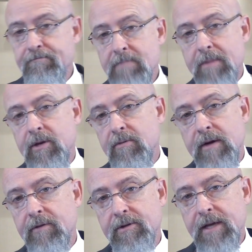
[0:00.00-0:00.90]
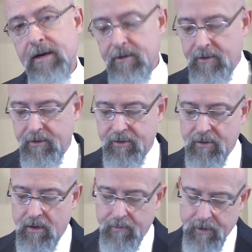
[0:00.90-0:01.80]
Maybe you never sat under the
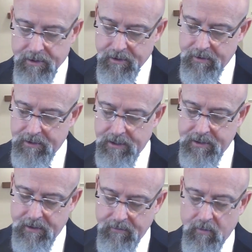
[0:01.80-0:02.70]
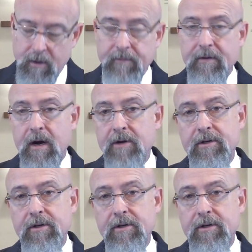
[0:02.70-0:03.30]
strong preaching or teaching of the Word of God.